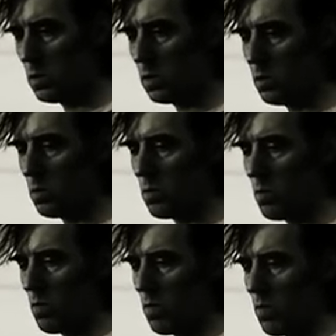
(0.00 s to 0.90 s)

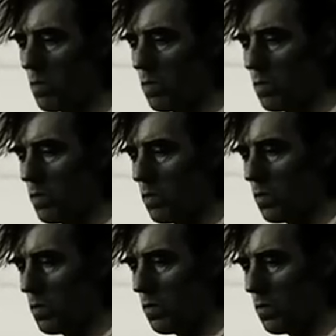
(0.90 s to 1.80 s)

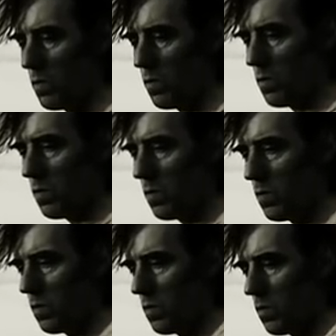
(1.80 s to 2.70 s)

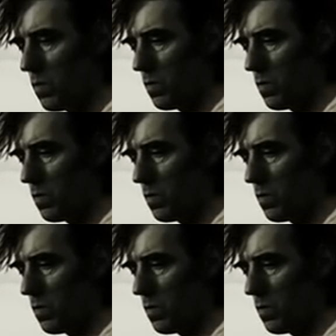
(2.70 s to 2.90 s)
(silence)